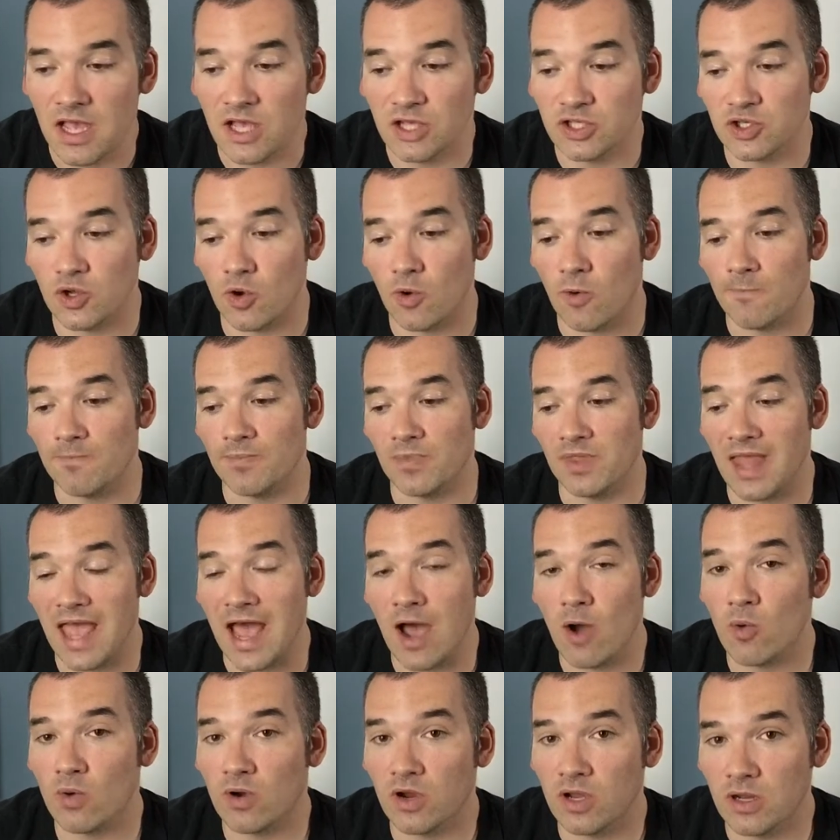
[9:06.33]
So
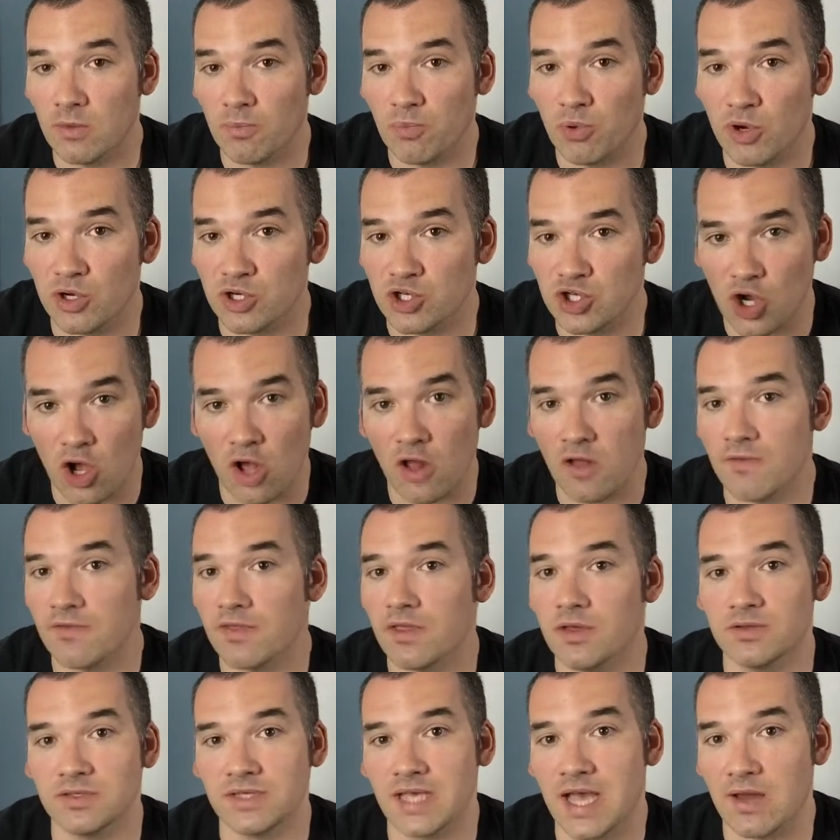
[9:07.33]
now we're going to push all of
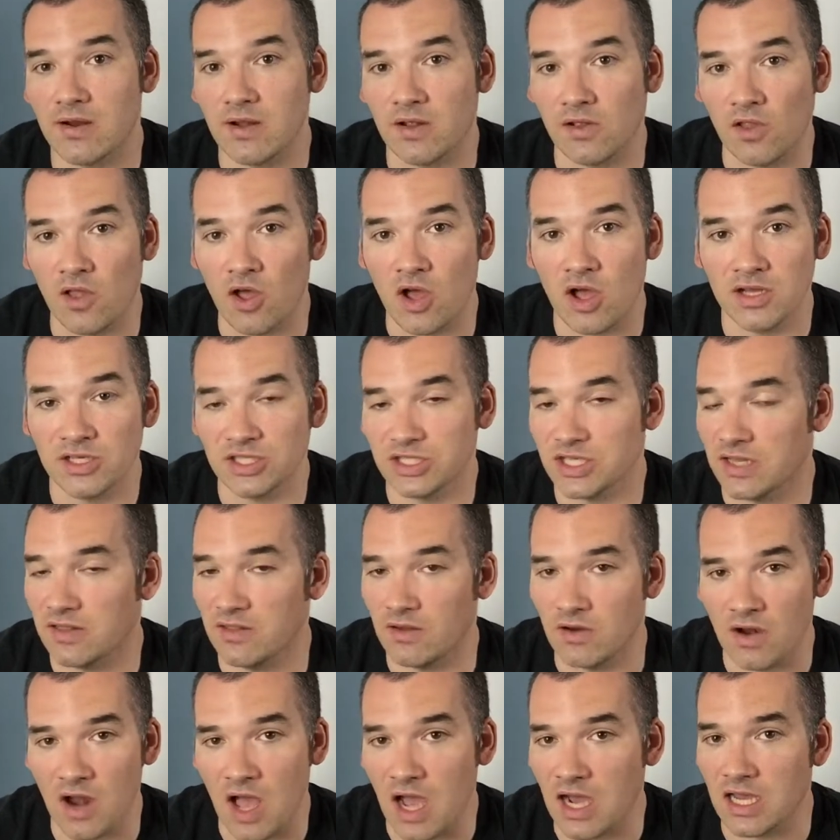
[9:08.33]
those out at launch, and
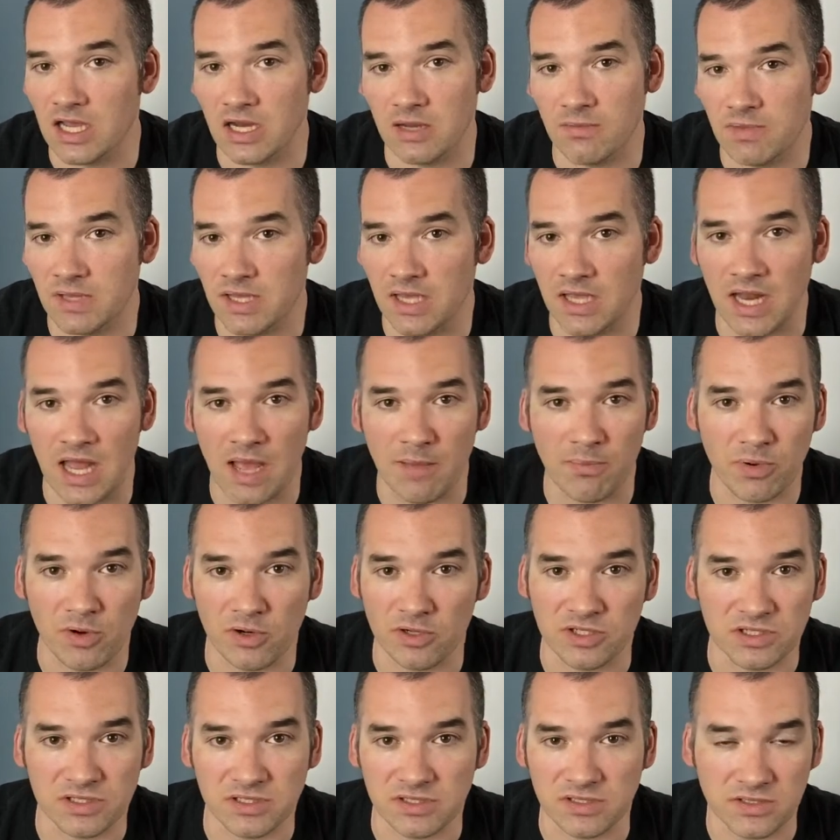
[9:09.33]
they're not going to be in-app
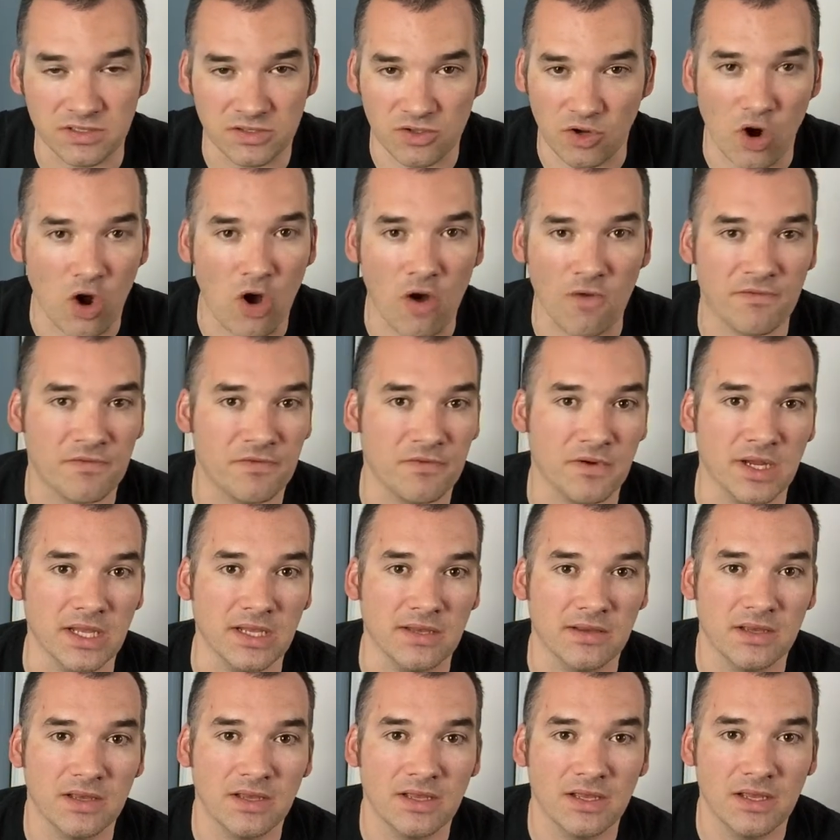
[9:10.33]
purchases. They're all free.